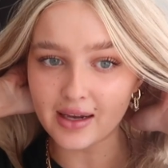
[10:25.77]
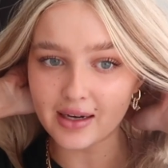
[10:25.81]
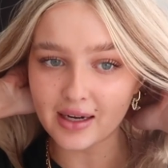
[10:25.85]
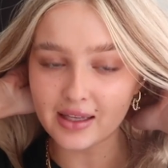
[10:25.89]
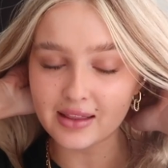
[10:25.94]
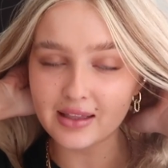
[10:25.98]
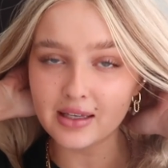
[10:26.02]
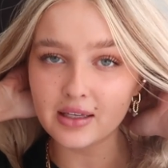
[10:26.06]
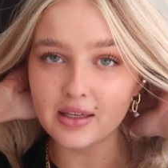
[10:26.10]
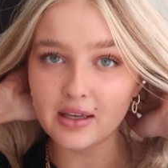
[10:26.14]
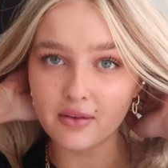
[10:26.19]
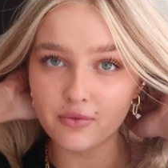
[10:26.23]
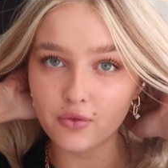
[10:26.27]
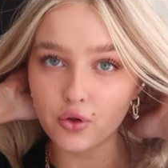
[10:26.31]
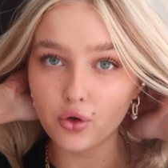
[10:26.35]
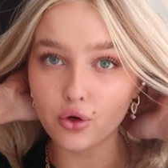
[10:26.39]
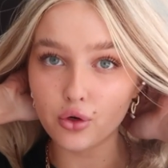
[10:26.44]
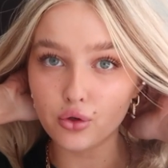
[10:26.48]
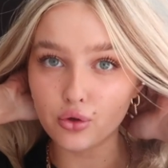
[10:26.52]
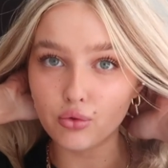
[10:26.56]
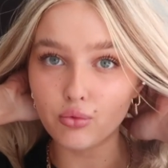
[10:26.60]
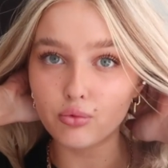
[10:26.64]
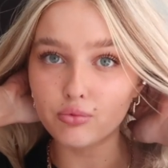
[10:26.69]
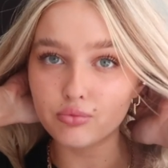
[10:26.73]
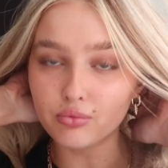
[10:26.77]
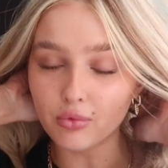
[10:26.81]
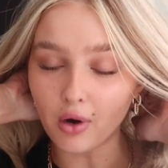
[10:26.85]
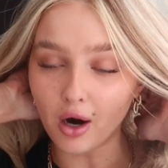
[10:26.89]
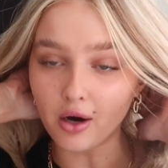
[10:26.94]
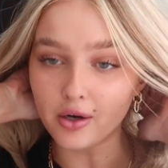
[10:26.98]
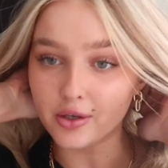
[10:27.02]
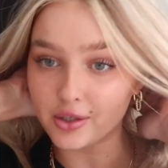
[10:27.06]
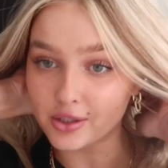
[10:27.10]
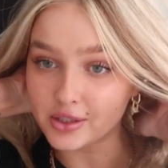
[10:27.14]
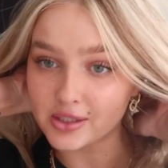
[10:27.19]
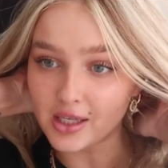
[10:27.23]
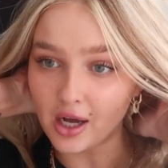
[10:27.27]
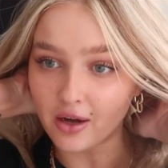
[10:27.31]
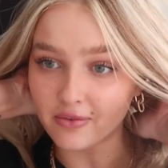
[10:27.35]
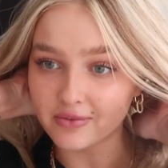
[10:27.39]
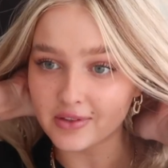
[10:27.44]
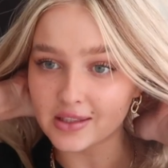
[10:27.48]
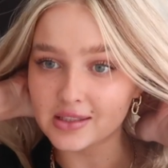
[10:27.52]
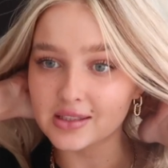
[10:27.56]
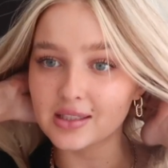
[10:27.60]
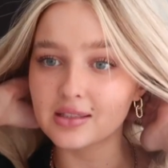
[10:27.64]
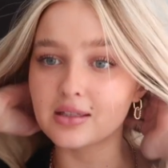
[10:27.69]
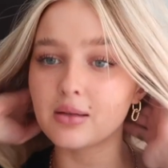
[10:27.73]
And I think if you are yourself,
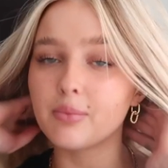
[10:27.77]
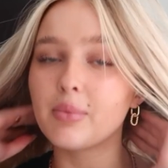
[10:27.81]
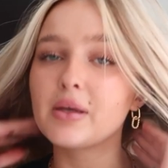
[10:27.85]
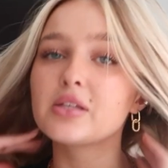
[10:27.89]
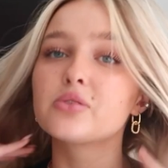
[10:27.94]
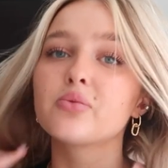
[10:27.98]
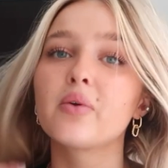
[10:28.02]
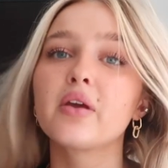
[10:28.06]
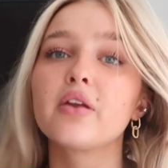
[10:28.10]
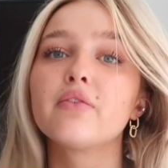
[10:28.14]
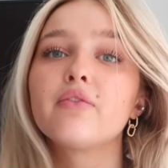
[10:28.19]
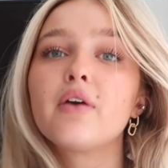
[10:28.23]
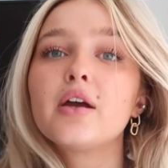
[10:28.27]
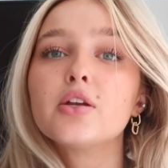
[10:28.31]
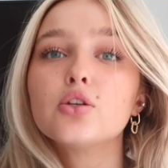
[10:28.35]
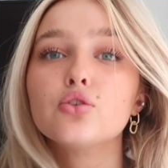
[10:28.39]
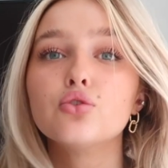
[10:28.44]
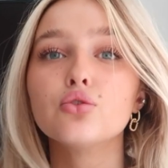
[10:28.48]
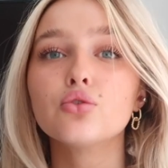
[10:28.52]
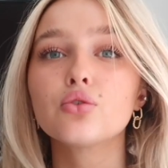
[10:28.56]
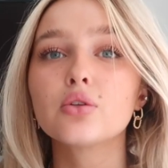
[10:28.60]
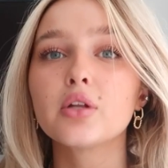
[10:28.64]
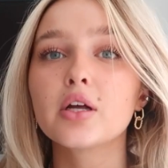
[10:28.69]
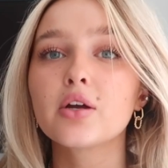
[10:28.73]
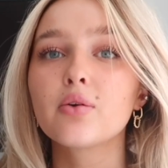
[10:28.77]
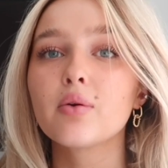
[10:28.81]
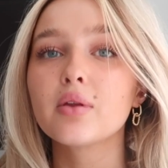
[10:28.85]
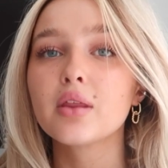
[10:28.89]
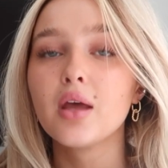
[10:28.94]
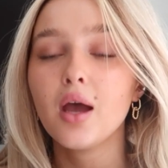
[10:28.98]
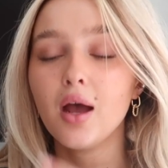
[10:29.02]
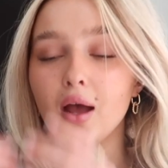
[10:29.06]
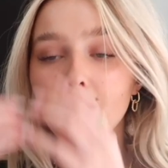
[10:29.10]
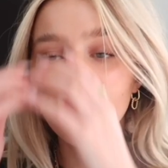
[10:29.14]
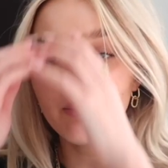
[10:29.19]
that's like the best way to find who you click with.